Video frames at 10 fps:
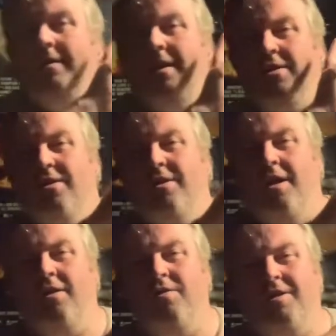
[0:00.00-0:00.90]
section's
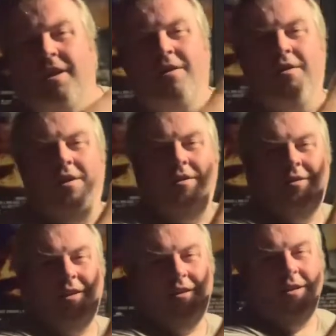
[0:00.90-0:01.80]
done. You'll see, although there's
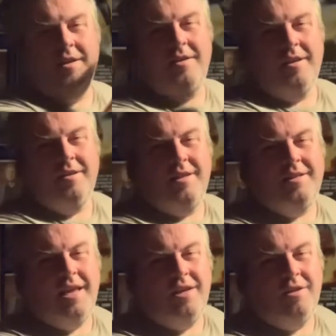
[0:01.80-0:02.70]
this
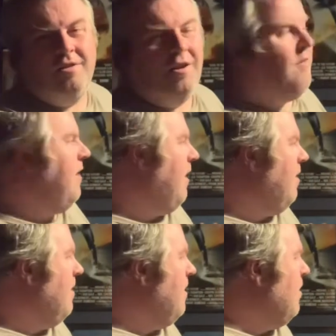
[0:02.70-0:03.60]
Nintendo stuff here,
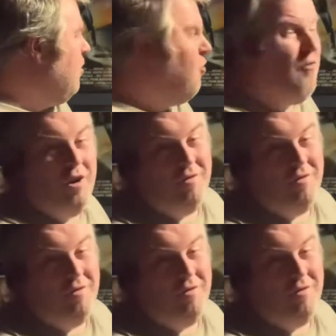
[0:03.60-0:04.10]
not really